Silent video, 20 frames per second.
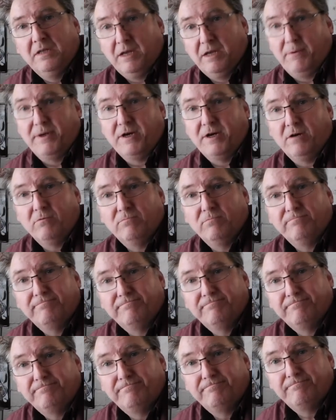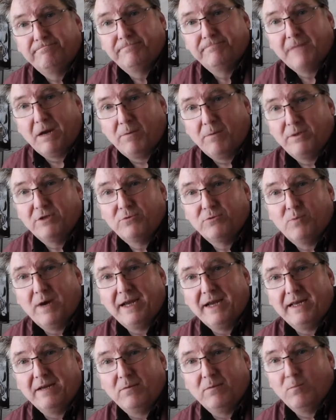There we go. Now we just
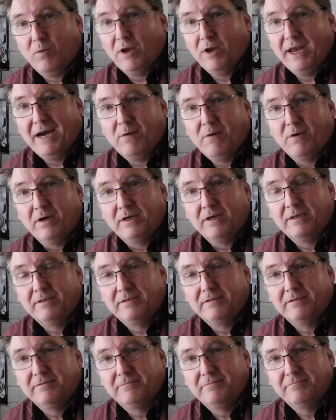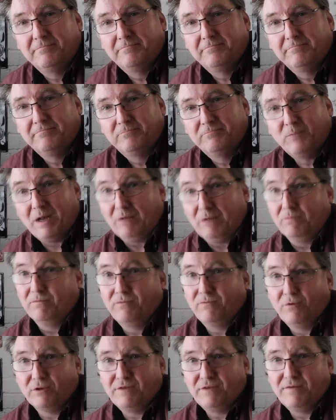wait 1 hour, well
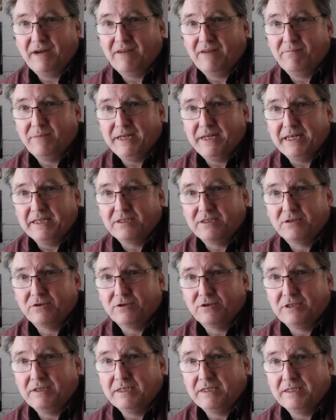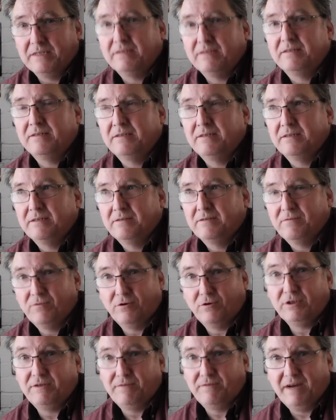45 minutes, because in
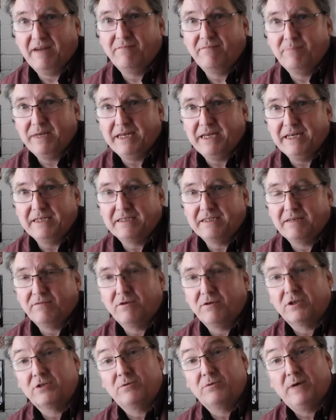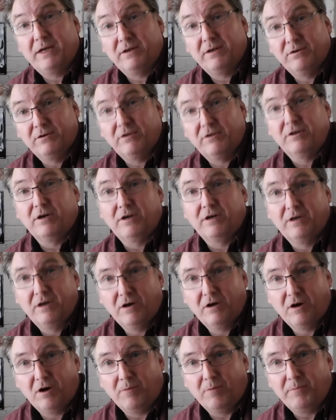45 minutes I've got to add another
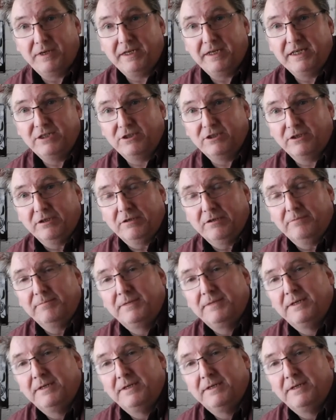hop addition.